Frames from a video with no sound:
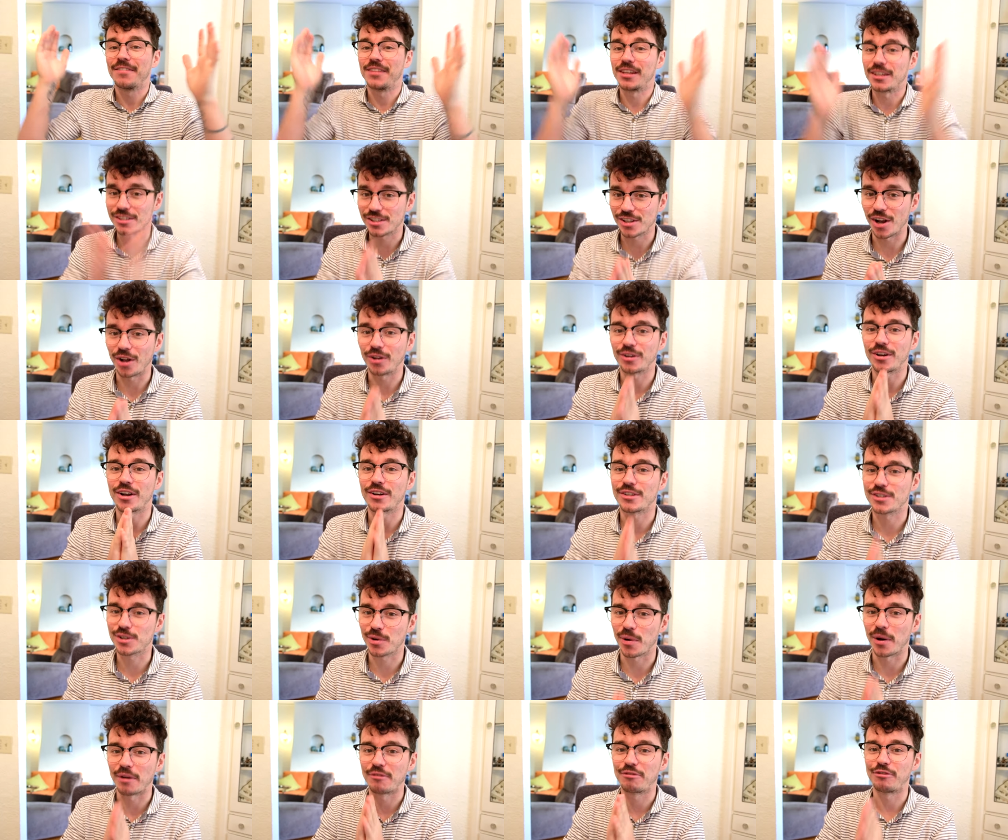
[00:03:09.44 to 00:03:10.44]
The Assault on
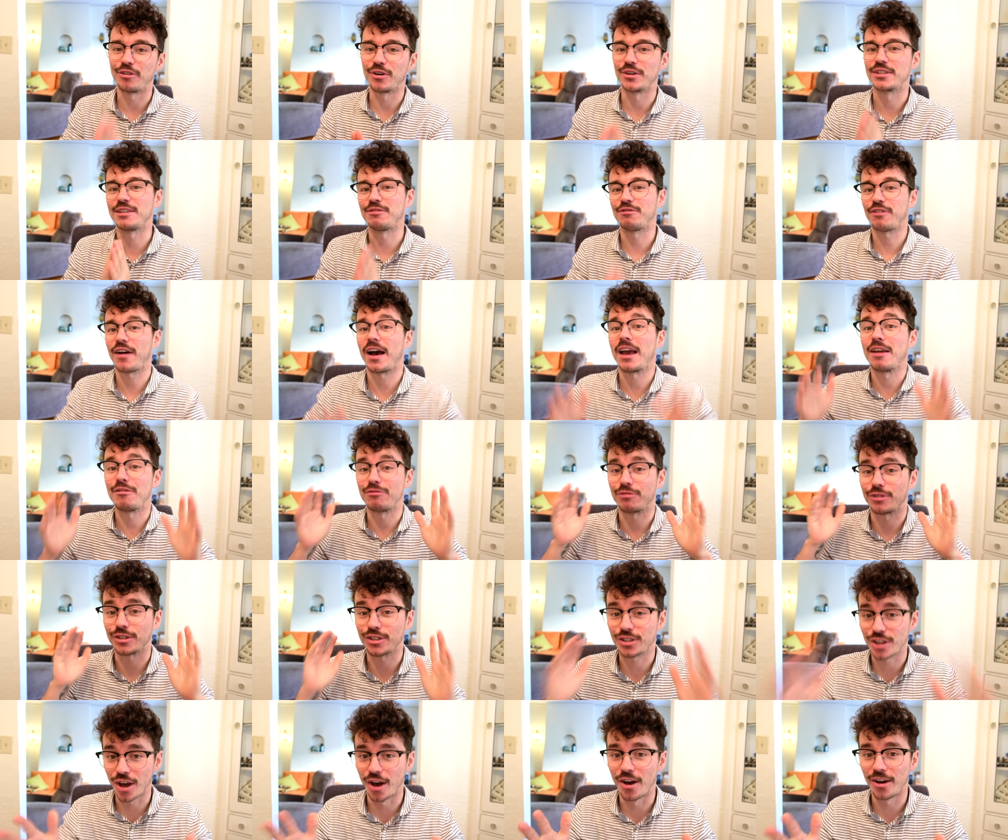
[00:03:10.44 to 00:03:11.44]
Squad 45
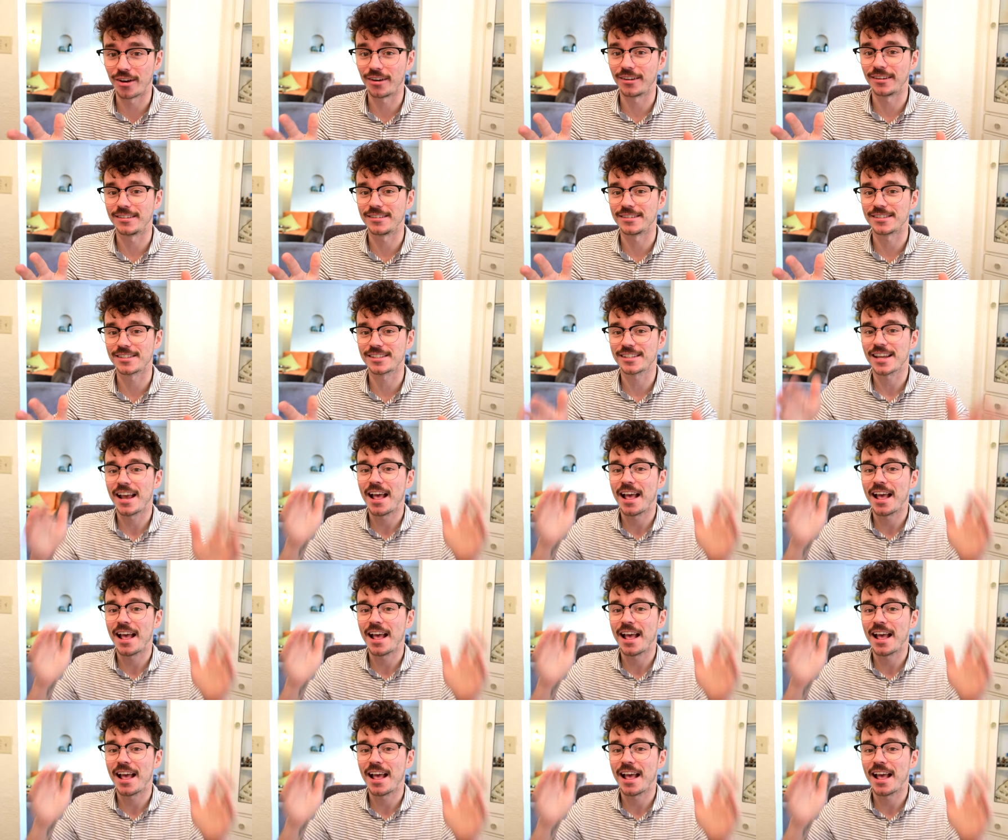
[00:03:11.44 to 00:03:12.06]
returns